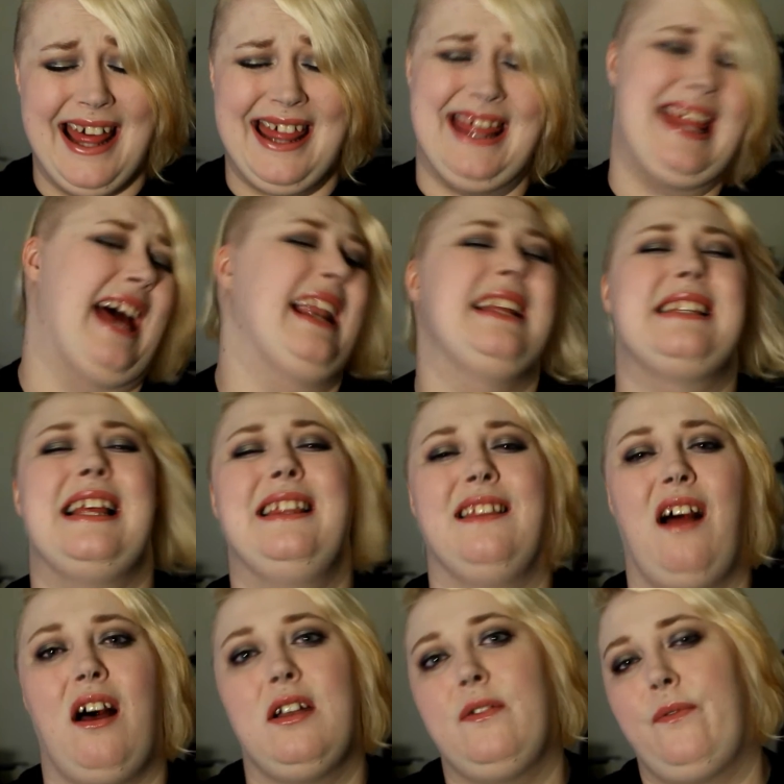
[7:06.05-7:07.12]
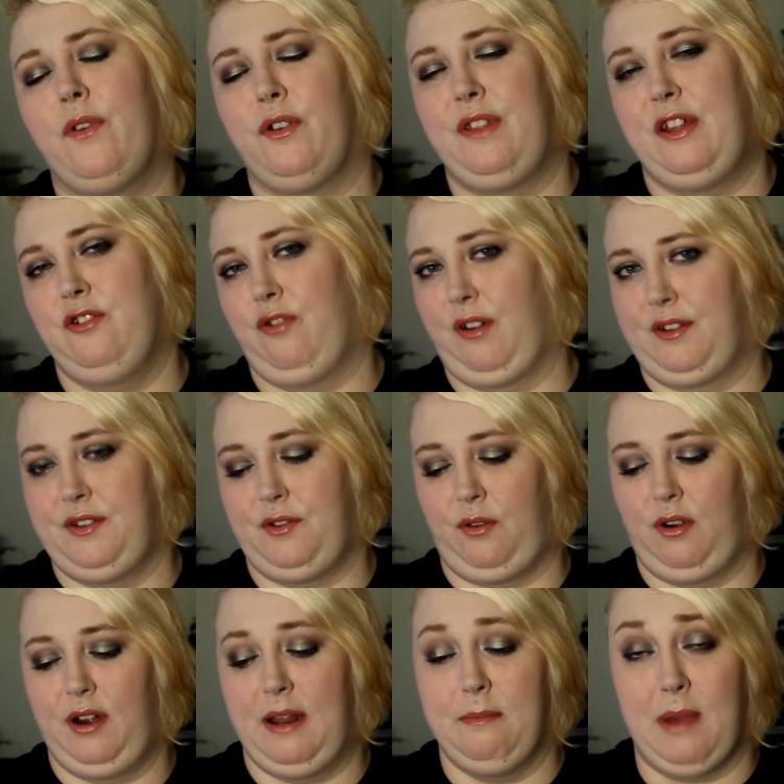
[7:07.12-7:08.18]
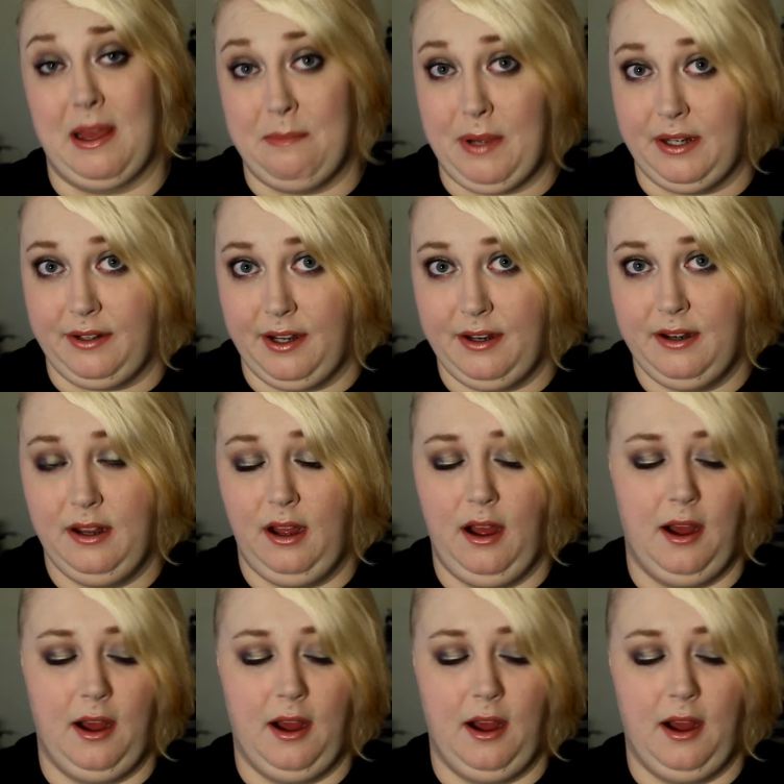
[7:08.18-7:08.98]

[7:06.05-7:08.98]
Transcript: That is a lot for the drugstore, in my opinion.